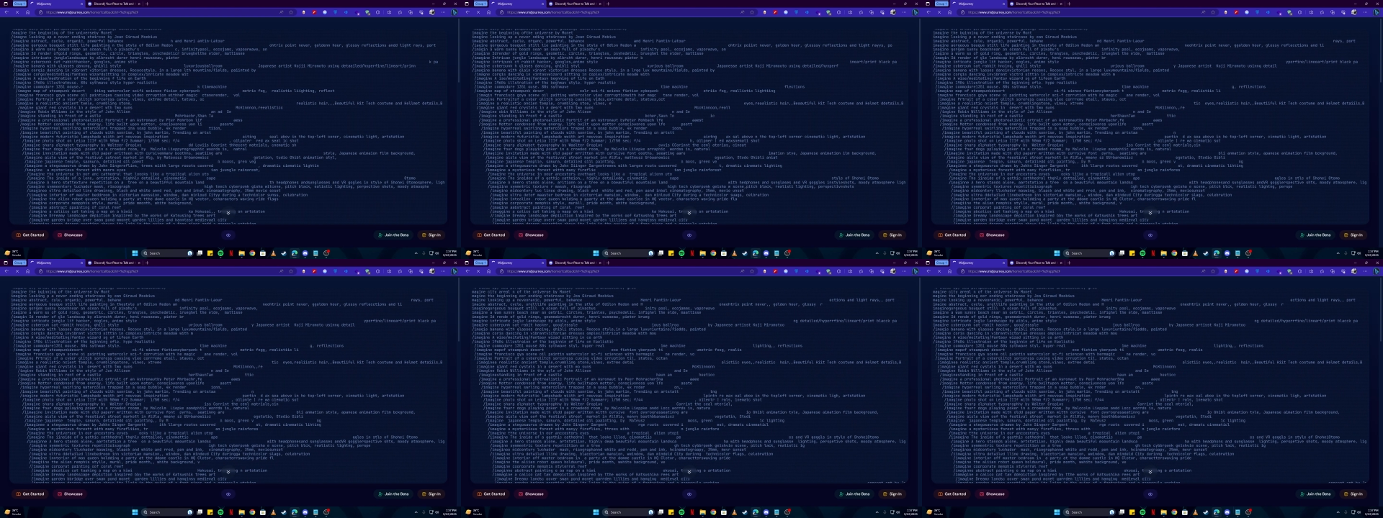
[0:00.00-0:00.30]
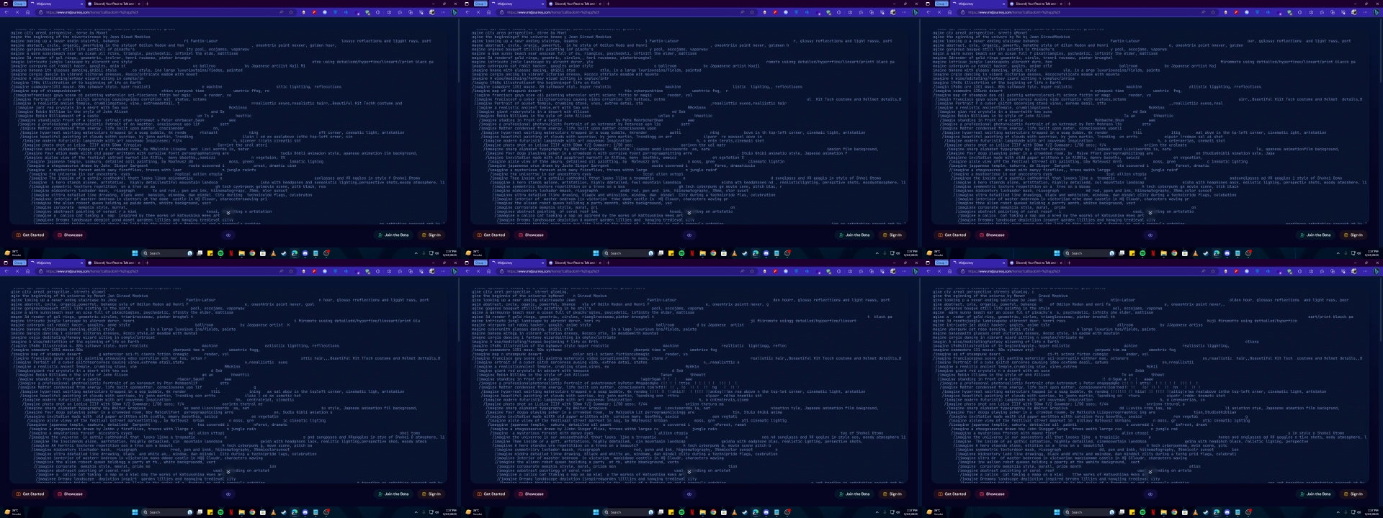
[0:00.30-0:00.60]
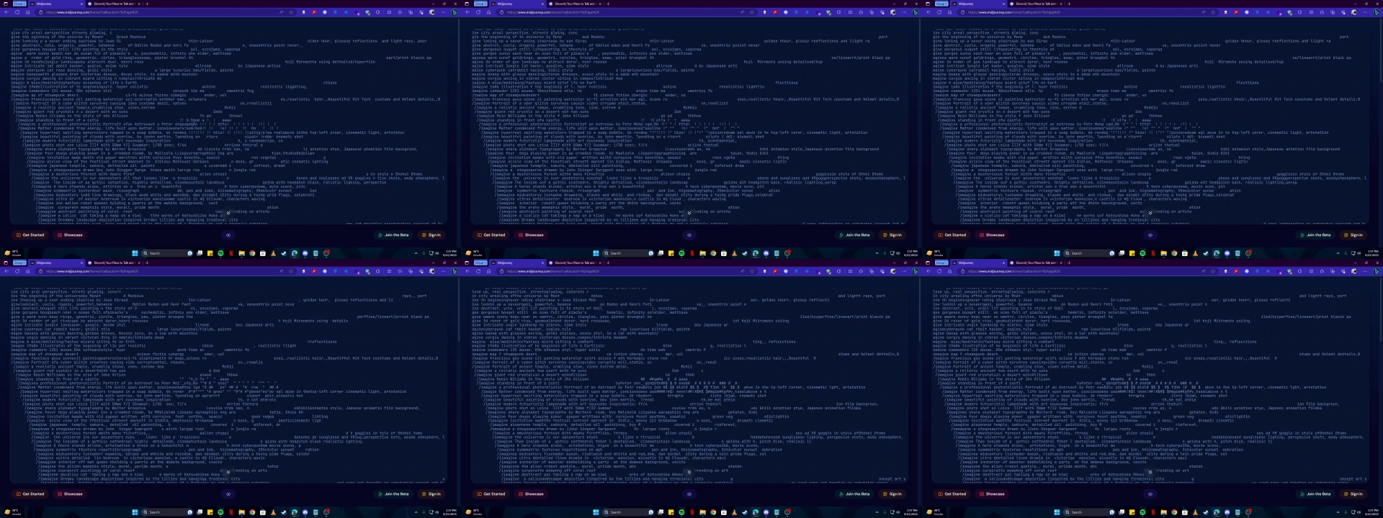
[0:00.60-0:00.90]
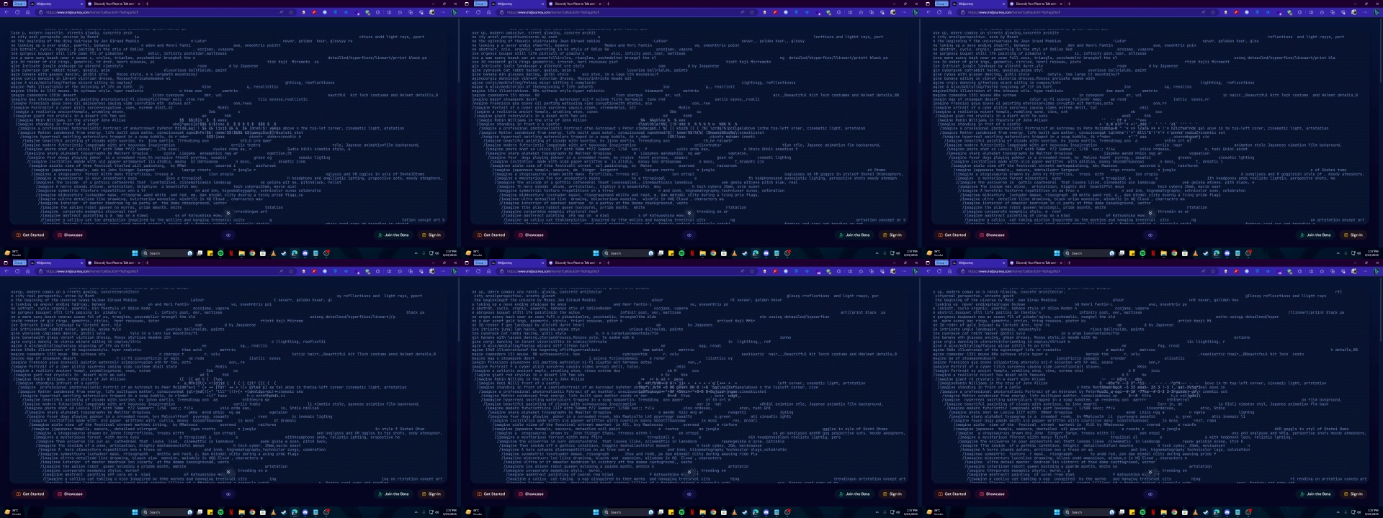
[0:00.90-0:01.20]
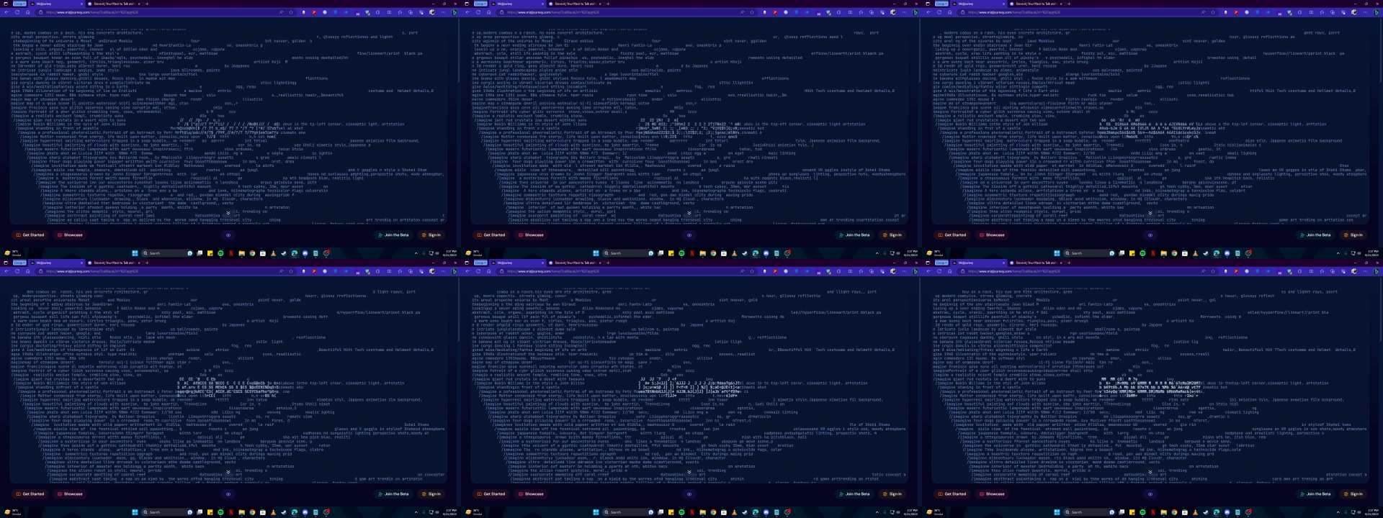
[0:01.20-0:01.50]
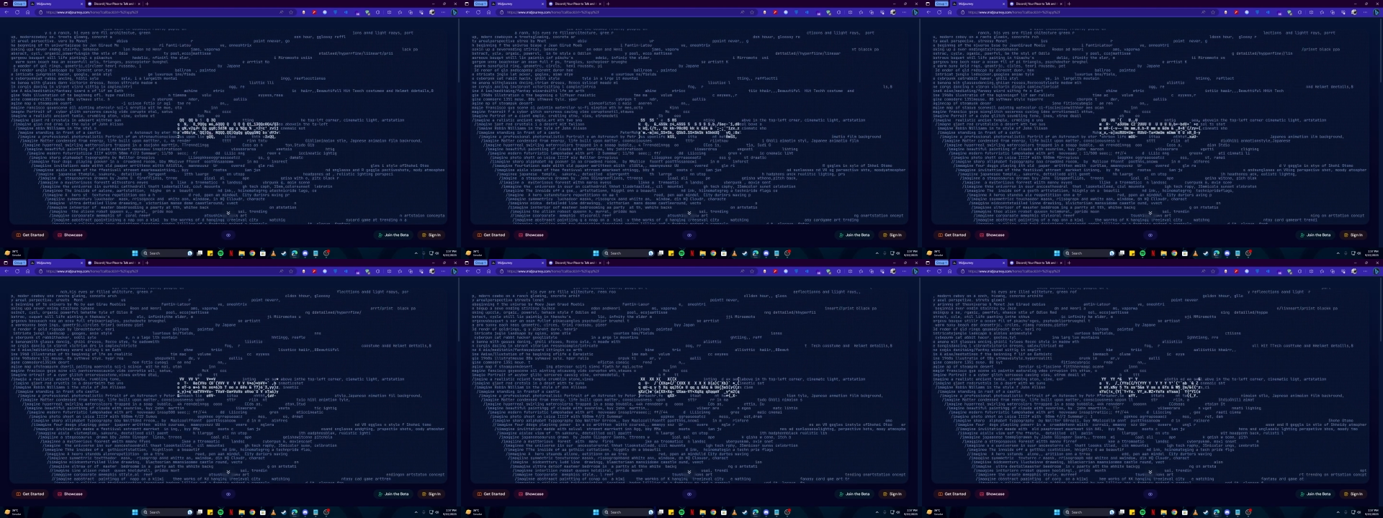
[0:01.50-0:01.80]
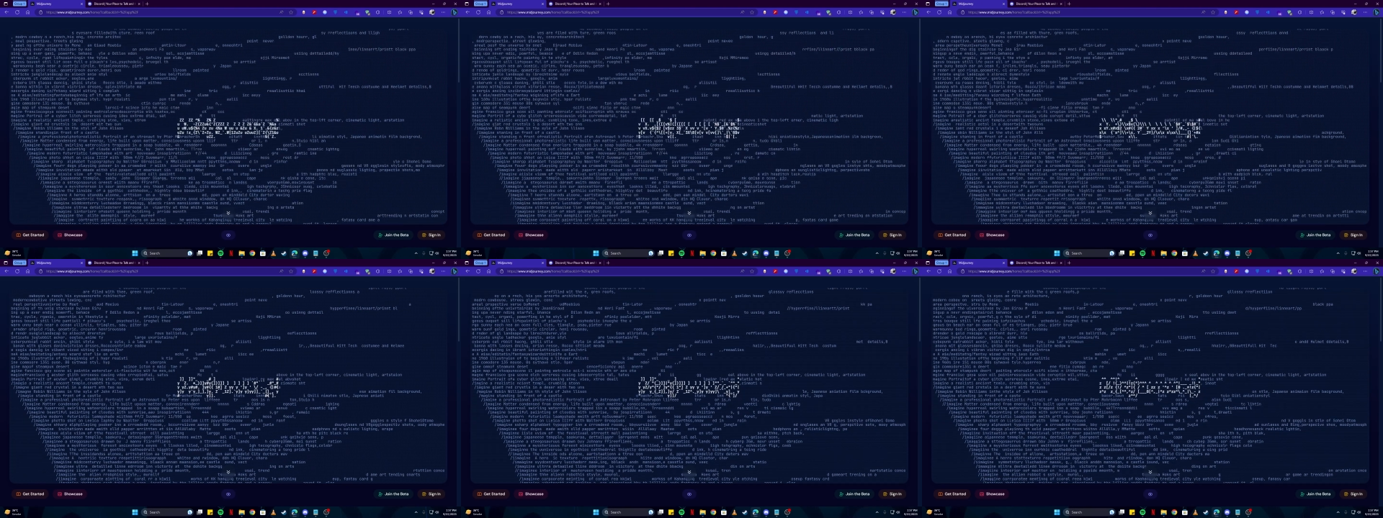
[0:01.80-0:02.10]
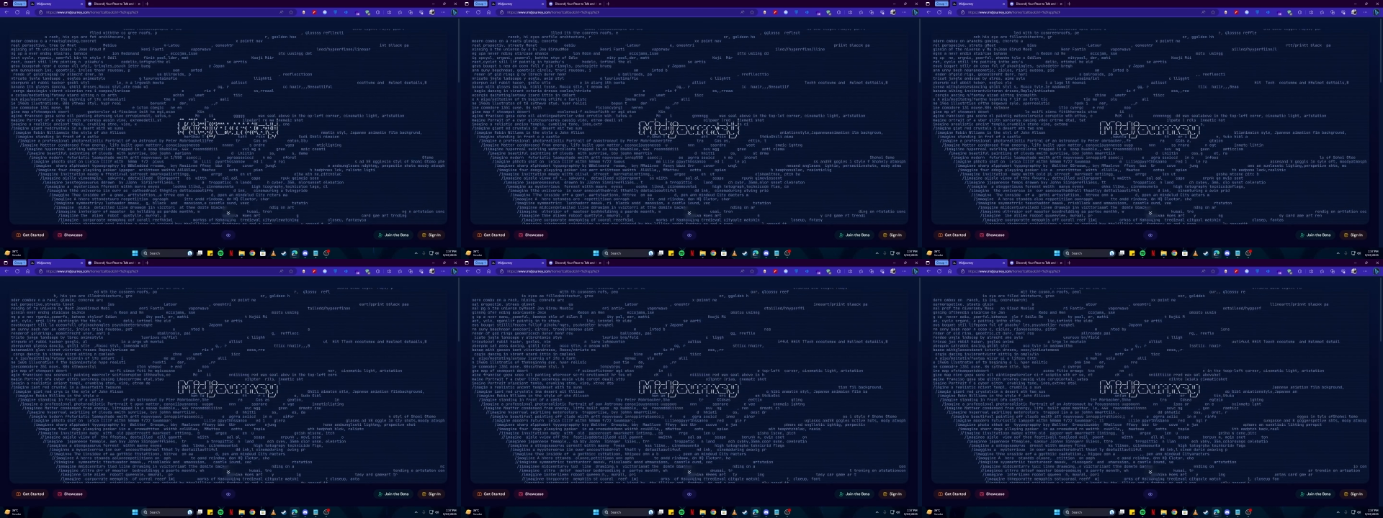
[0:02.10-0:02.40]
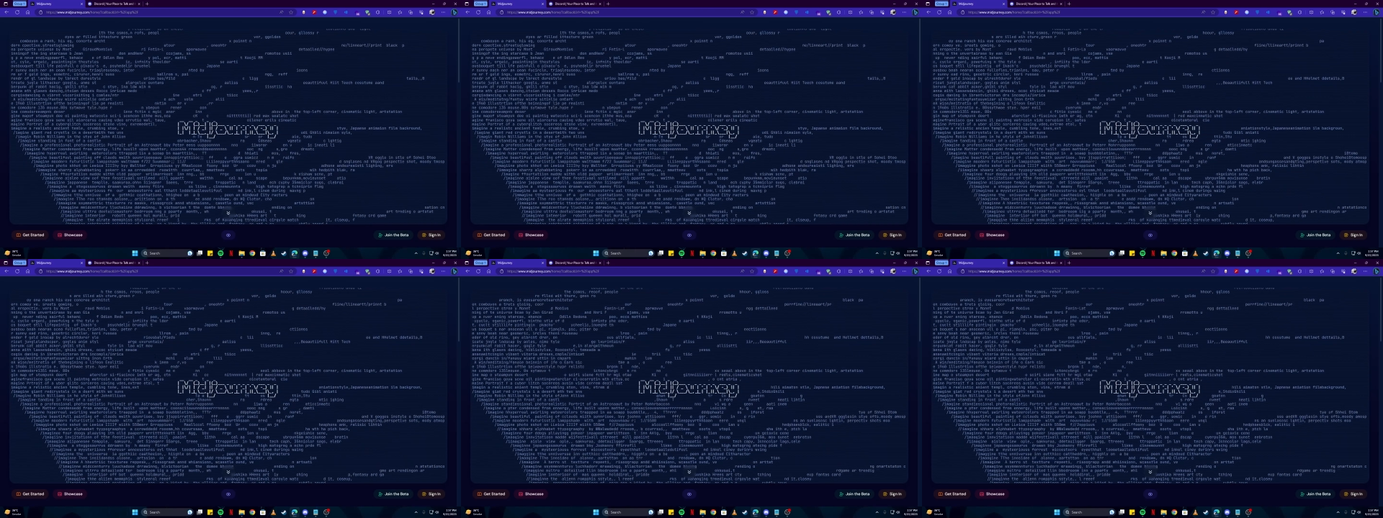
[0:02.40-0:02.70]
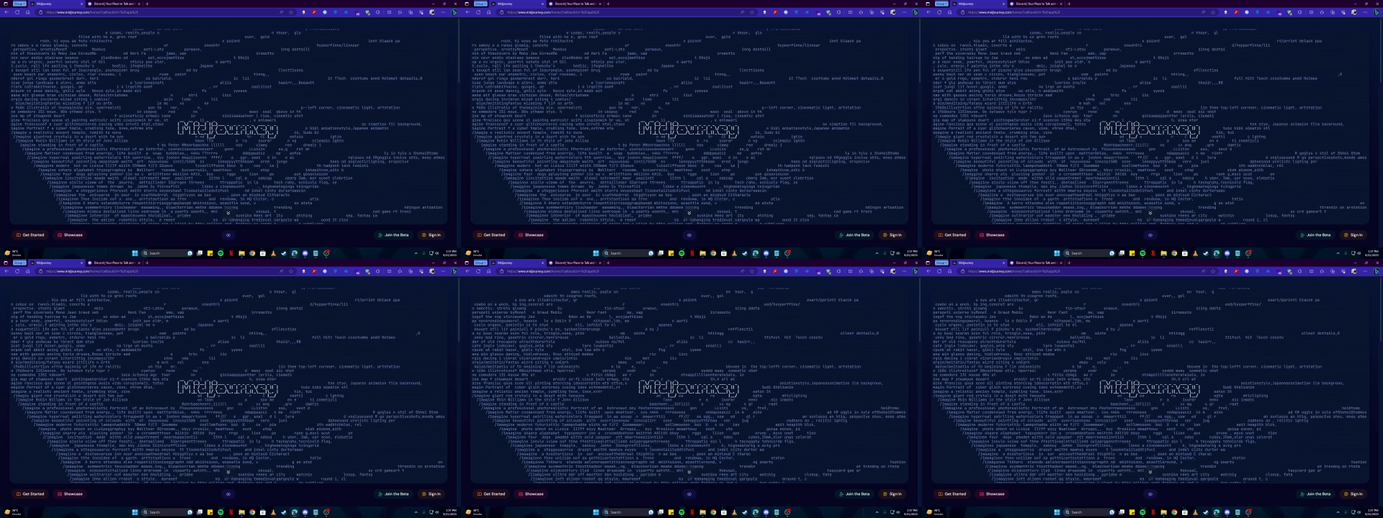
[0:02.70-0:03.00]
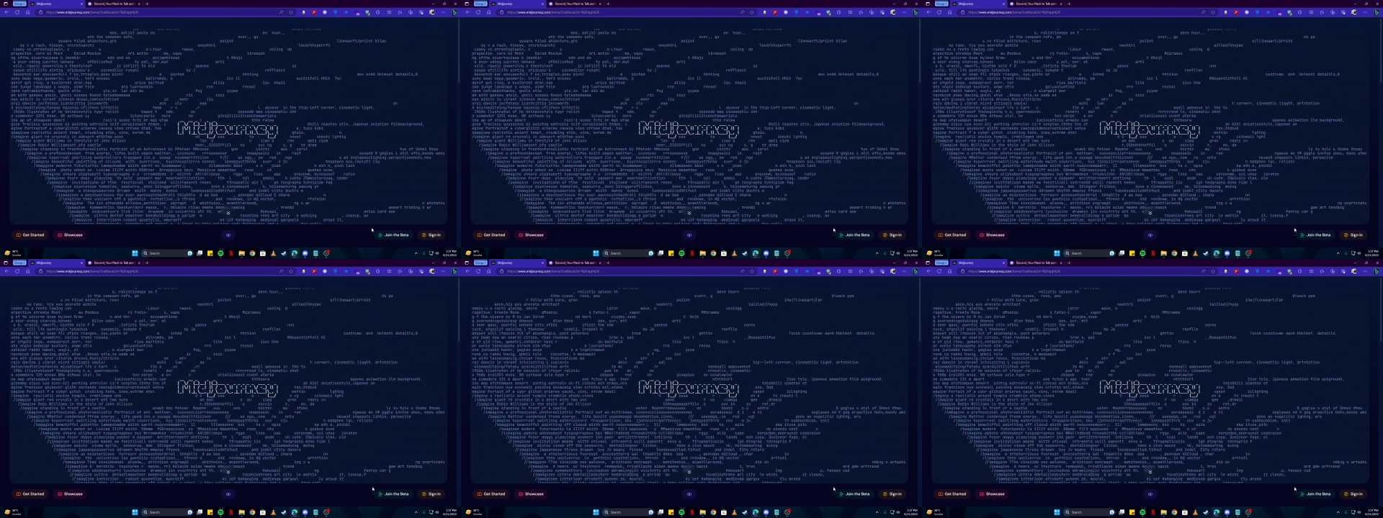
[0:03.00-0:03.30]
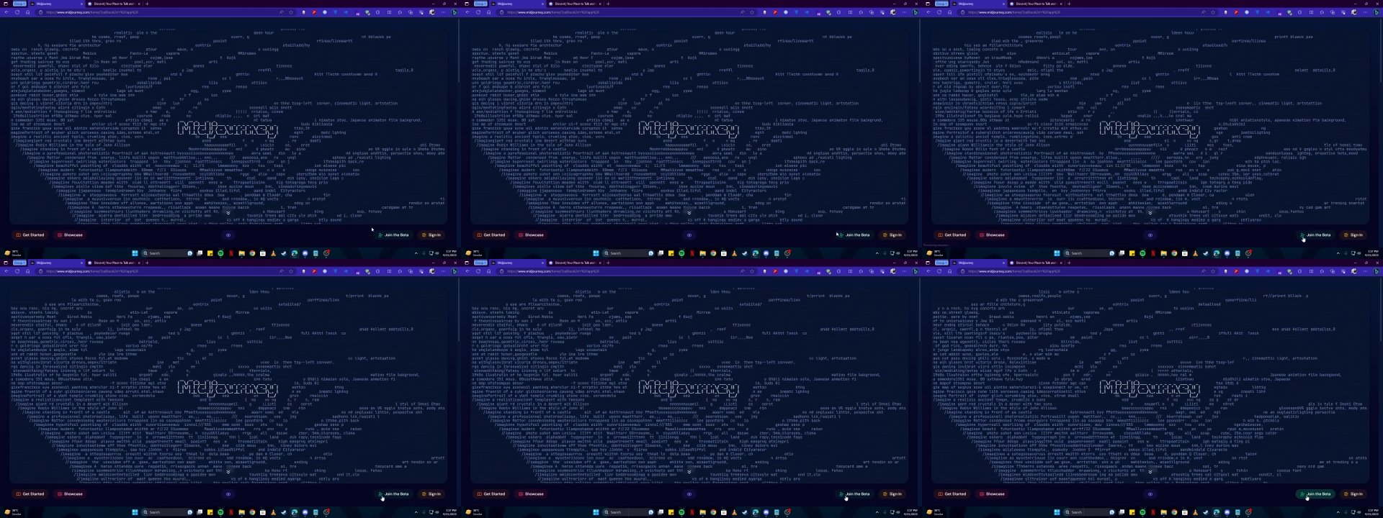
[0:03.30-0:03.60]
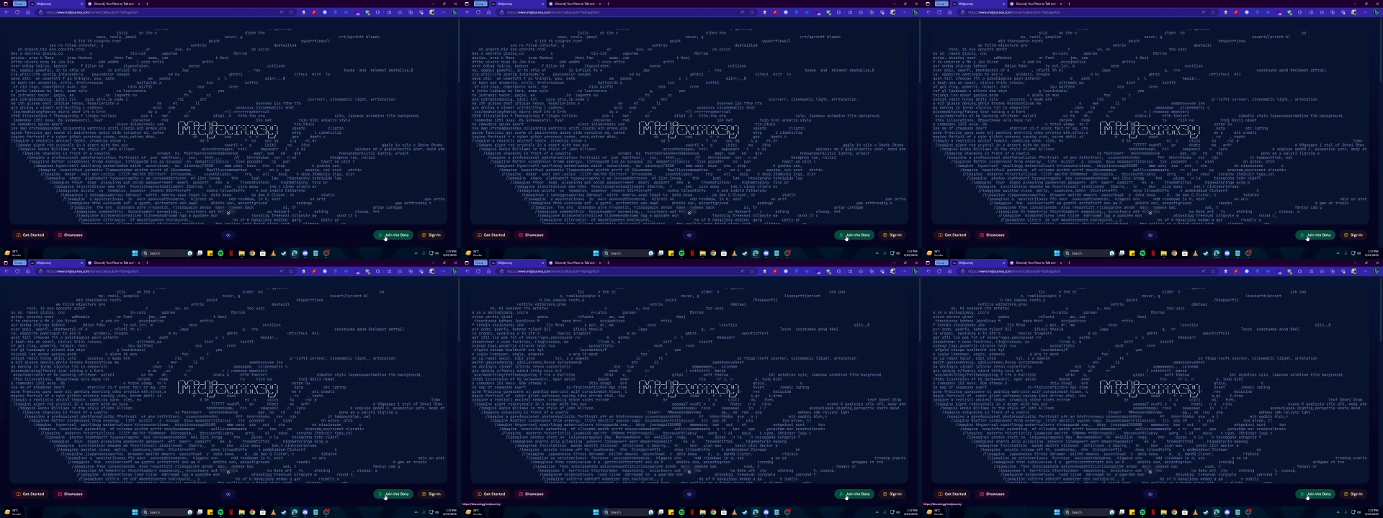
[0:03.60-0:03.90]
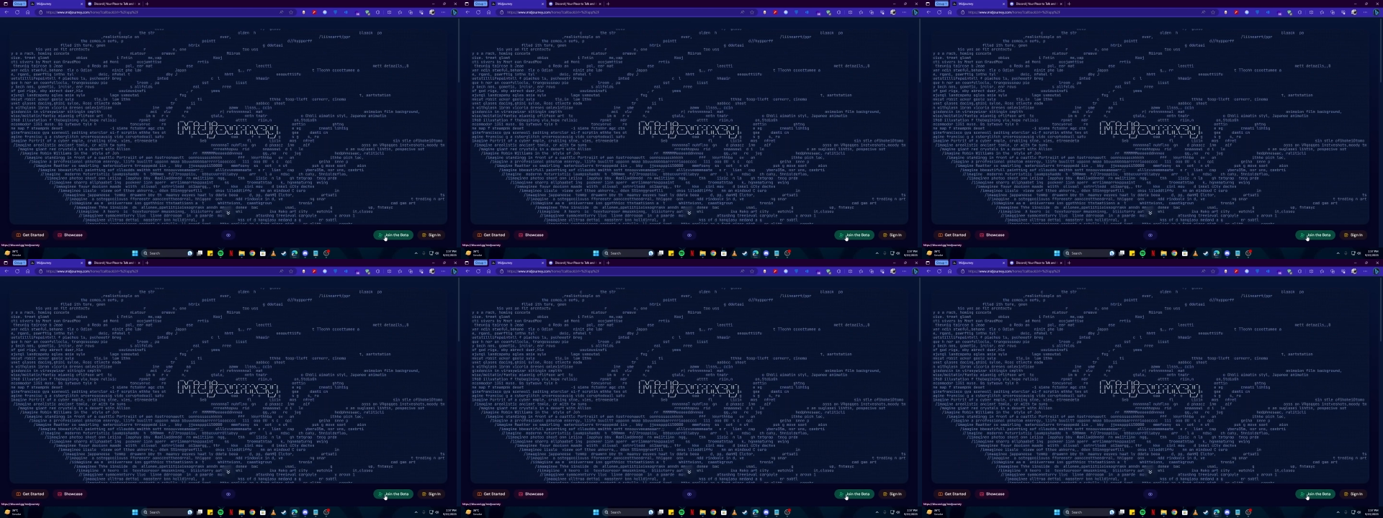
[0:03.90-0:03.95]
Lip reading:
[unreadable: no face in view]